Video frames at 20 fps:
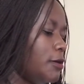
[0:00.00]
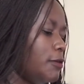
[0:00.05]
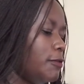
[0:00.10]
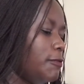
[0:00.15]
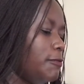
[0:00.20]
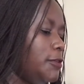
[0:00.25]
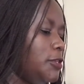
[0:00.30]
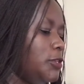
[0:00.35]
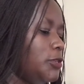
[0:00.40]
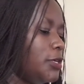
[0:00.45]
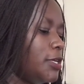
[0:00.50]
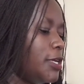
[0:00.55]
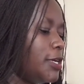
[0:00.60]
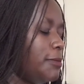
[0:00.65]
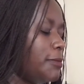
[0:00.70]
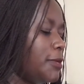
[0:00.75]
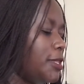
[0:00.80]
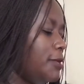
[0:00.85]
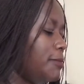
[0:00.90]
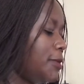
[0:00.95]
Visionary
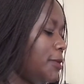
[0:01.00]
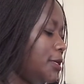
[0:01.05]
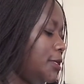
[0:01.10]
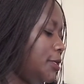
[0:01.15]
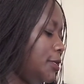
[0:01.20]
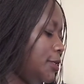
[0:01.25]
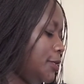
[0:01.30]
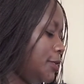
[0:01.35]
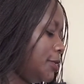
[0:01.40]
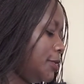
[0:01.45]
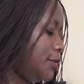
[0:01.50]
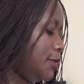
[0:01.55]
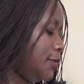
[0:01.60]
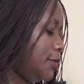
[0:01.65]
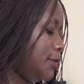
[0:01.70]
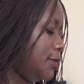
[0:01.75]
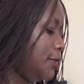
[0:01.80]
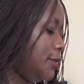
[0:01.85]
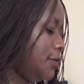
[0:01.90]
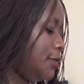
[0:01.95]
Mathematics,
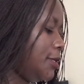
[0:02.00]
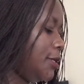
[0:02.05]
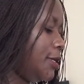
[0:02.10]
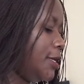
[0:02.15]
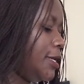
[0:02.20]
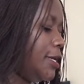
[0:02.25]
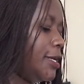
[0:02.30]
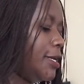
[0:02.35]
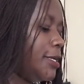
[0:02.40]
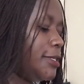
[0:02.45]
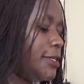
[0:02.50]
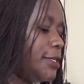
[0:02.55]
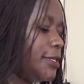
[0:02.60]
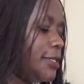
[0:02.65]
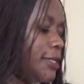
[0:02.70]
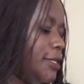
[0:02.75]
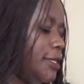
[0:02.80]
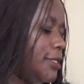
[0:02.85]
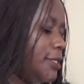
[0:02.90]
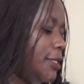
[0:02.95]

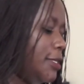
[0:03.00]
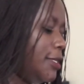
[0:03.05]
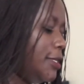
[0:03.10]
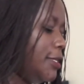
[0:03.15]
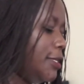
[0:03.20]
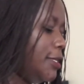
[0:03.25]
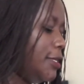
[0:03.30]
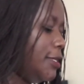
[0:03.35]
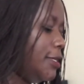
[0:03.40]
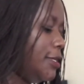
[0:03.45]
Exercise E,